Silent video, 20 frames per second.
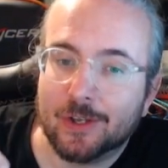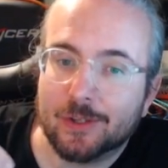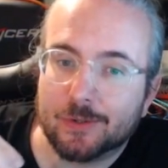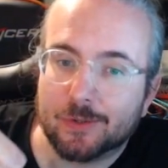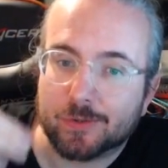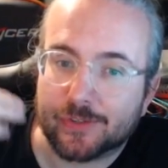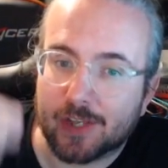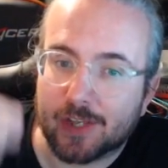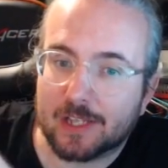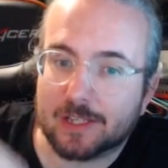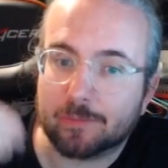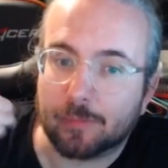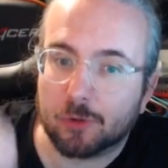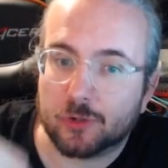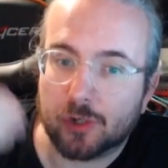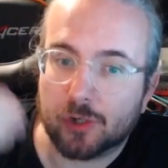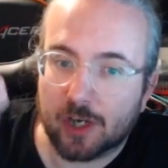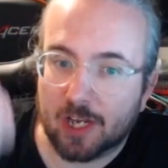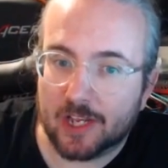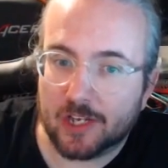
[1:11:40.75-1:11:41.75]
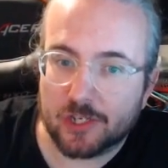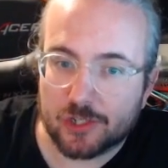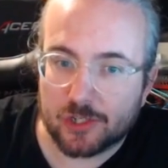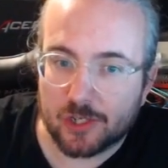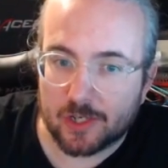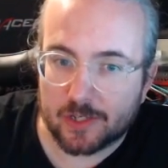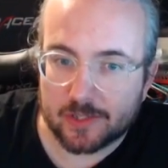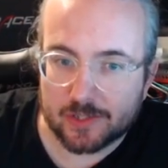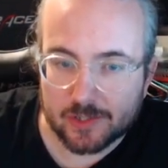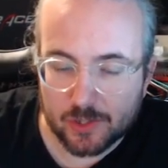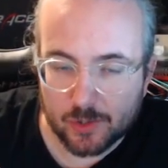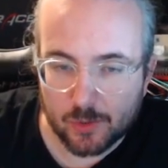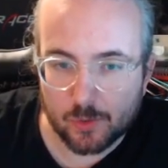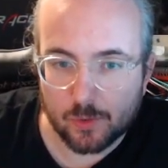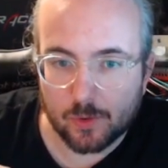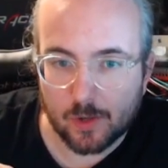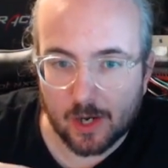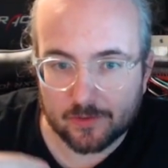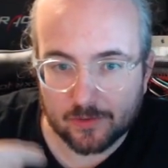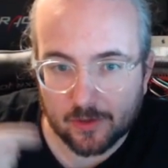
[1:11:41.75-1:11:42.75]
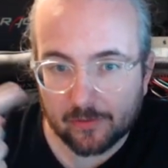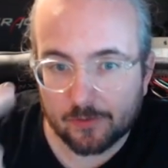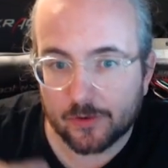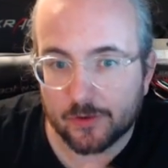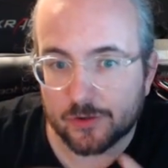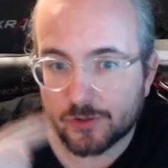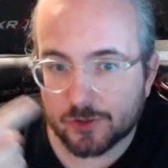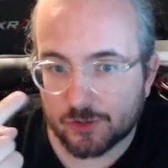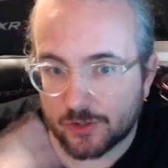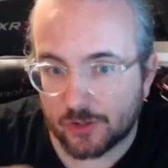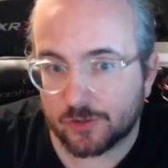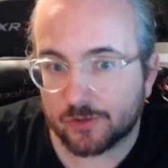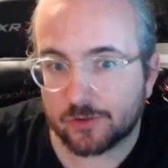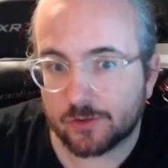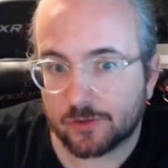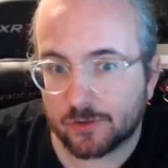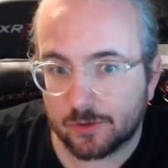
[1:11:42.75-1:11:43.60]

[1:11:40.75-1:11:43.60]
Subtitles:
to send modulations to another synth